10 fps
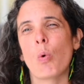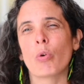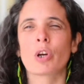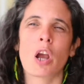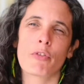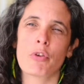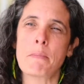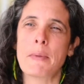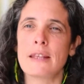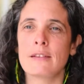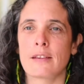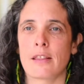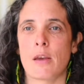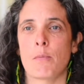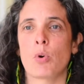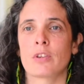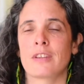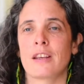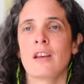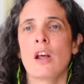what recovery means to them. What does
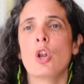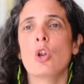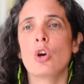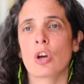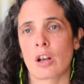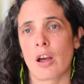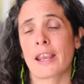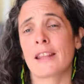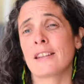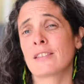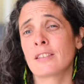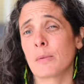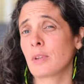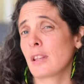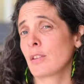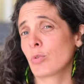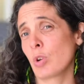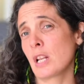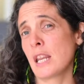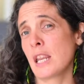it look like? And it's a subject that's
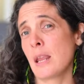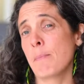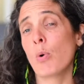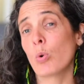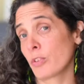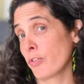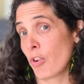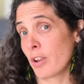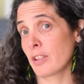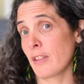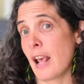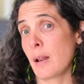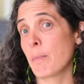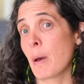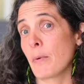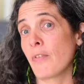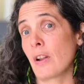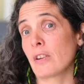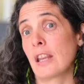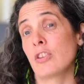really important for us at the Helen Bamber
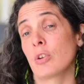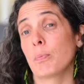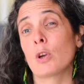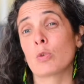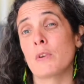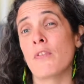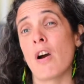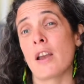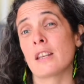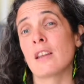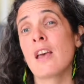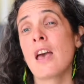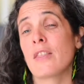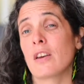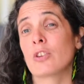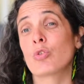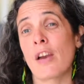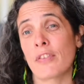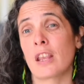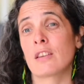Foundation, because we find that
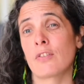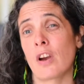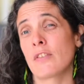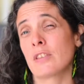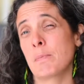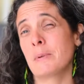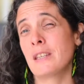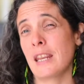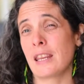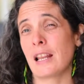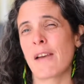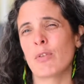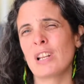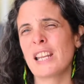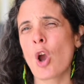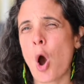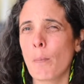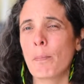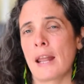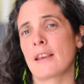trafficking survivors in particular have a really
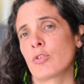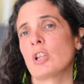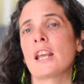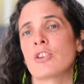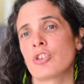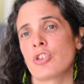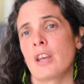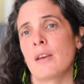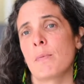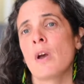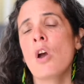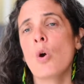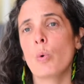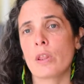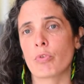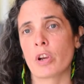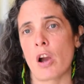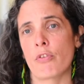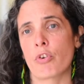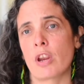complex relationship with
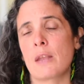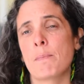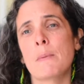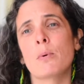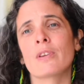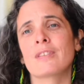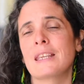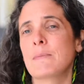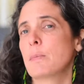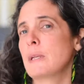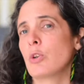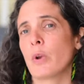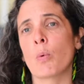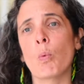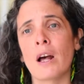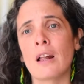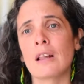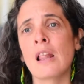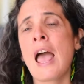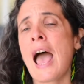recovery. People can seem to be doing
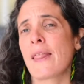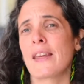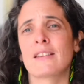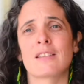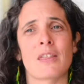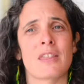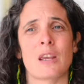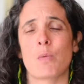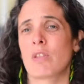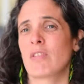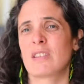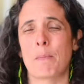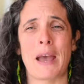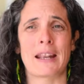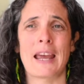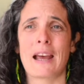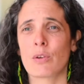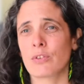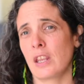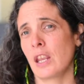well, and then some think, whether it's a bad
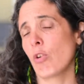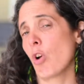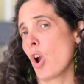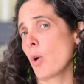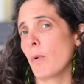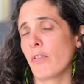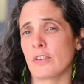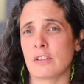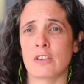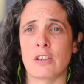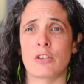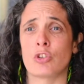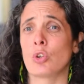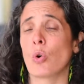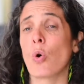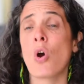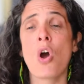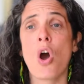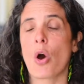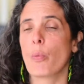housing or a home office decision or
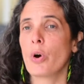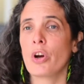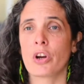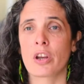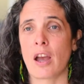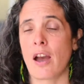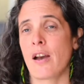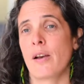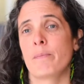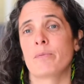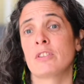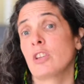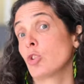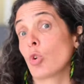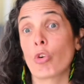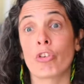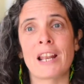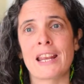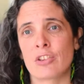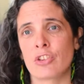a work decision or a
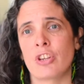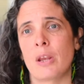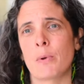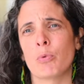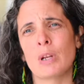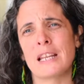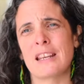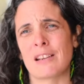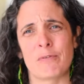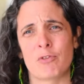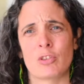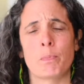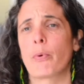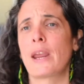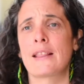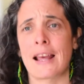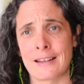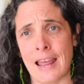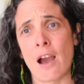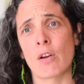relationship, can really kind of just break that
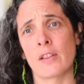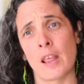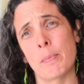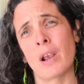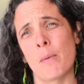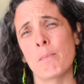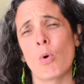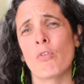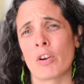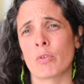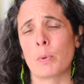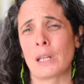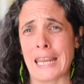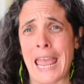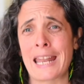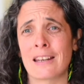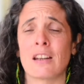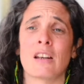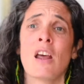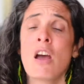down, and they become more vulnerable again
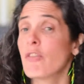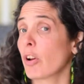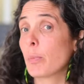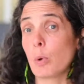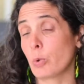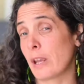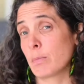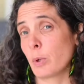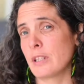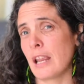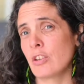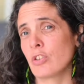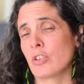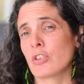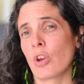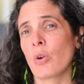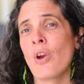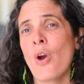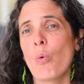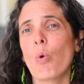and vulnerable to exploitation. So
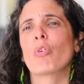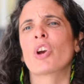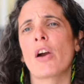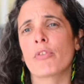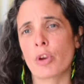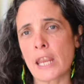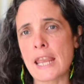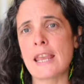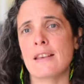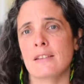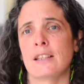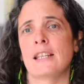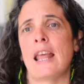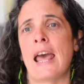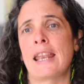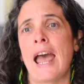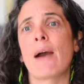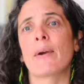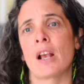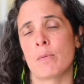what recovery is and
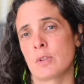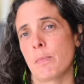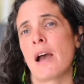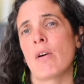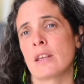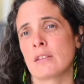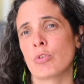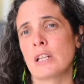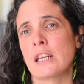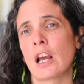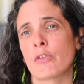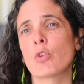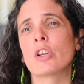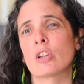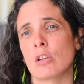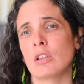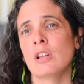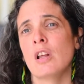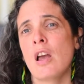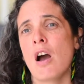how it comes about is a really kind of critical
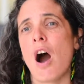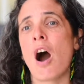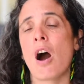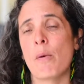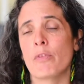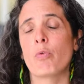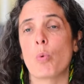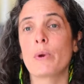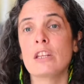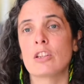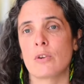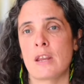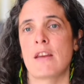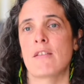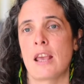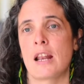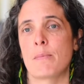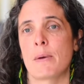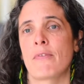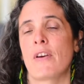arm of what we do here at the Helen
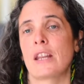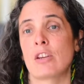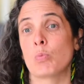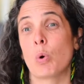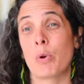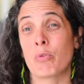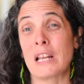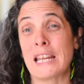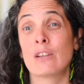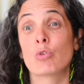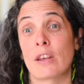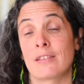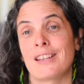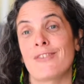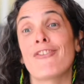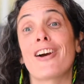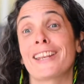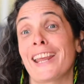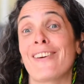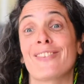Bamber Foundation, what we're really interested in
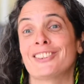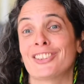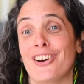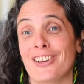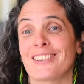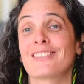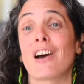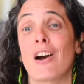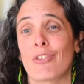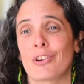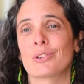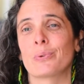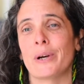finding out with Siân and Sara as